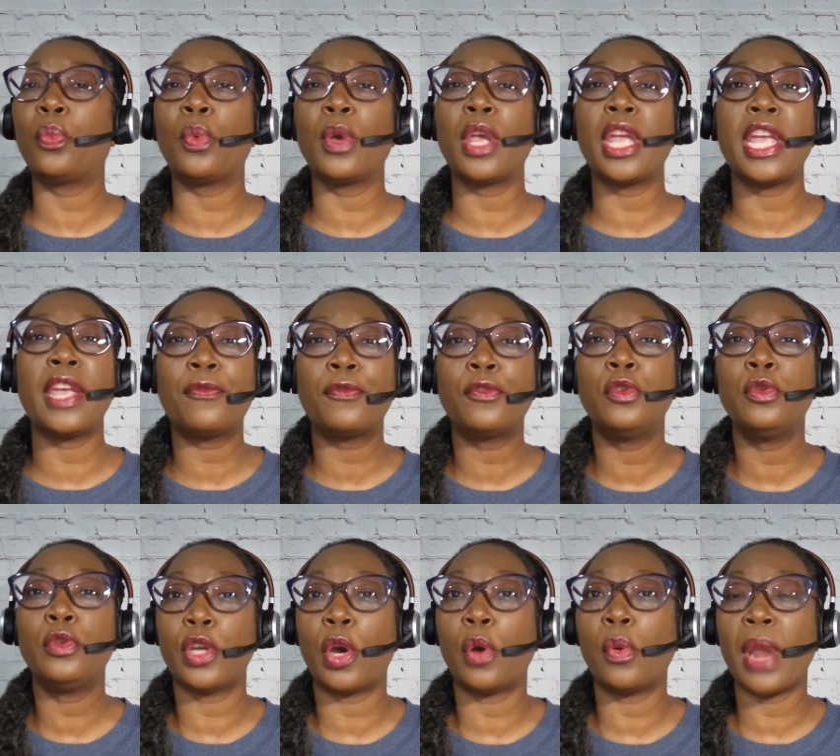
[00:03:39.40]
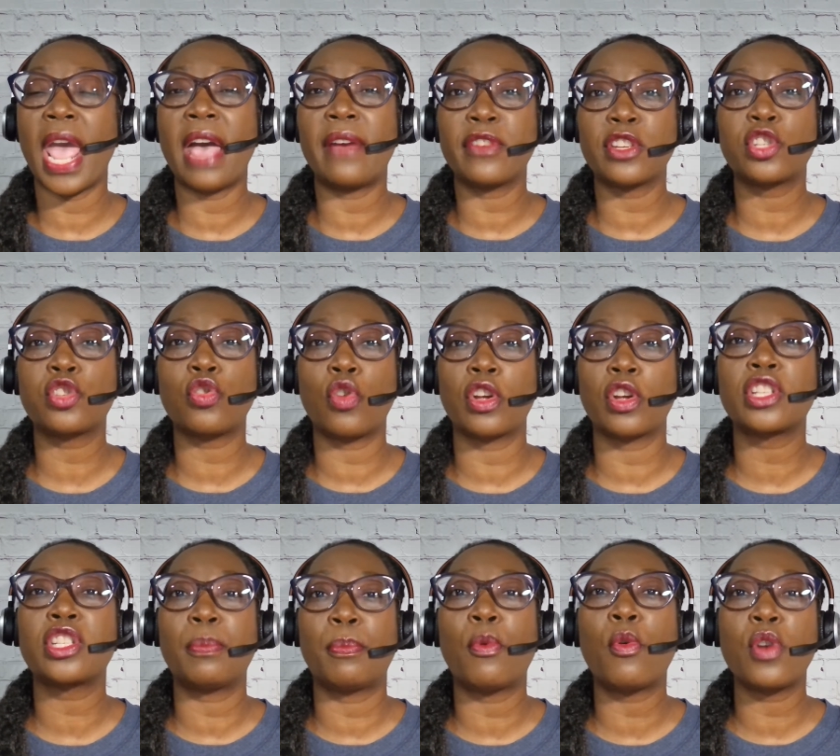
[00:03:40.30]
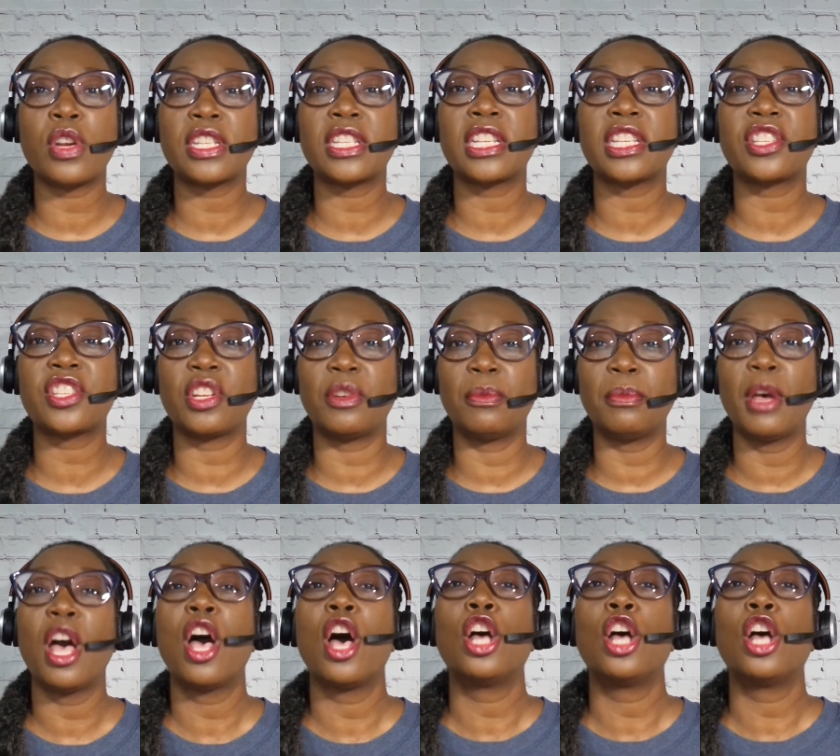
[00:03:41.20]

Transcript: if you don't have a strong support system,